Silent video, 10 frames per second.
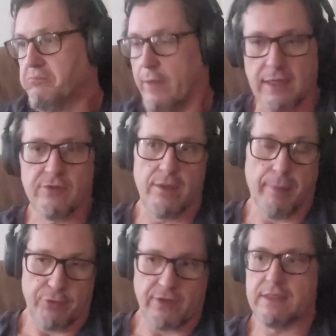like they say in the
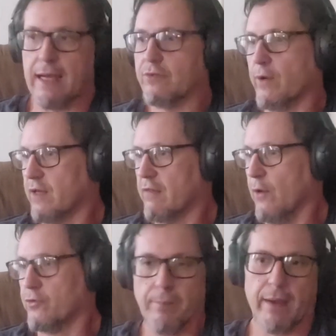Bible, 7 times. When I say they,
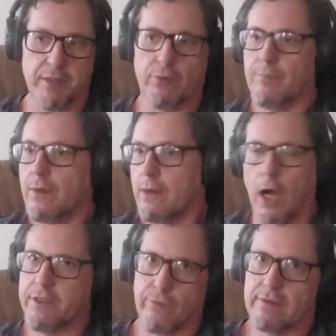it was written by people.
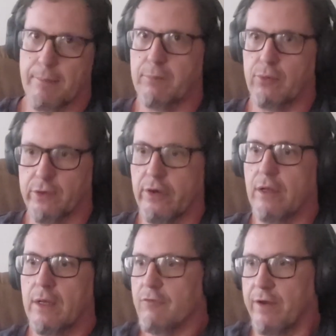God didn't write that Bible, ignorant
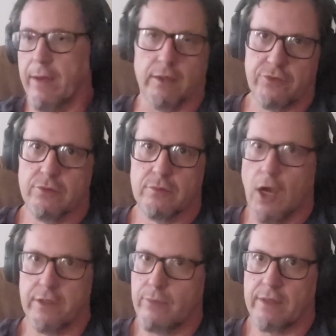fundamentalists.
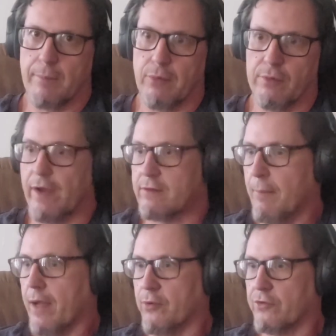God didn't write that Bible. In fact,
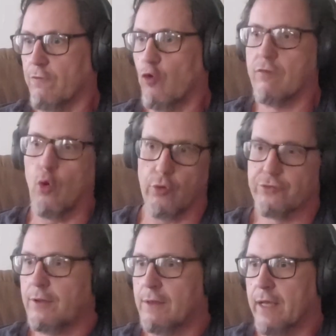that Bible is so full of
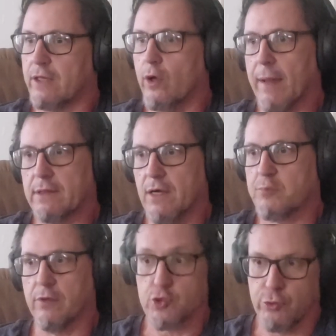holes. And going back to the
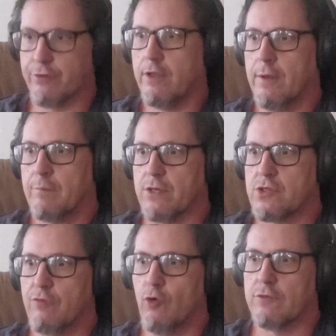gospel of truth, it's
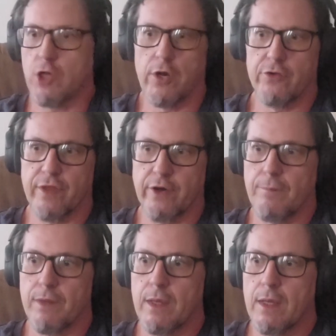so full of jars that
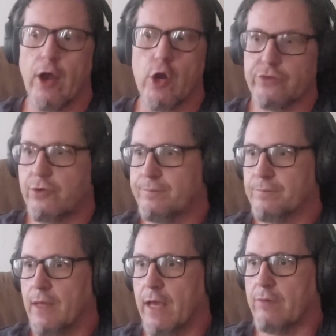are errors.
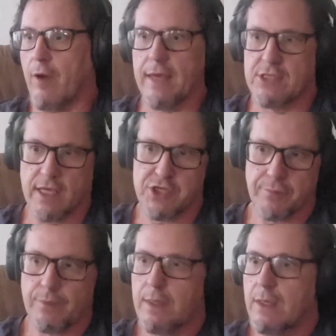And from the
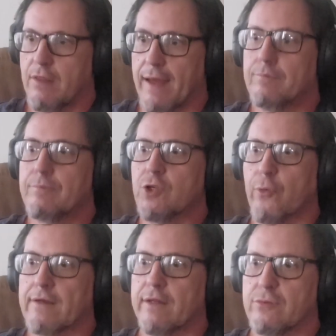agitation, that to
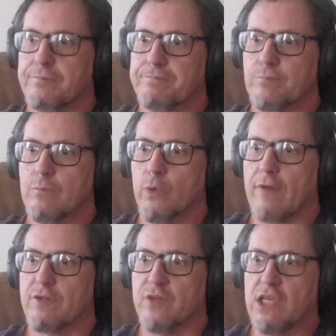correct this, we
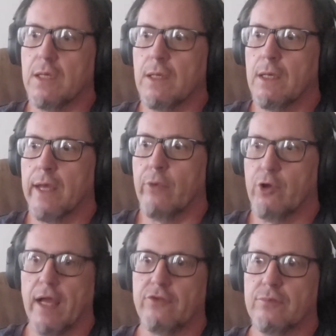have to see and
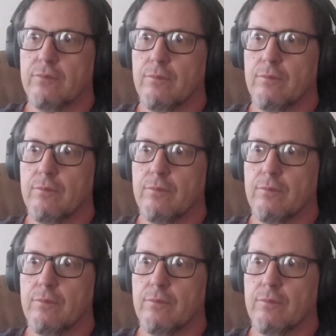realize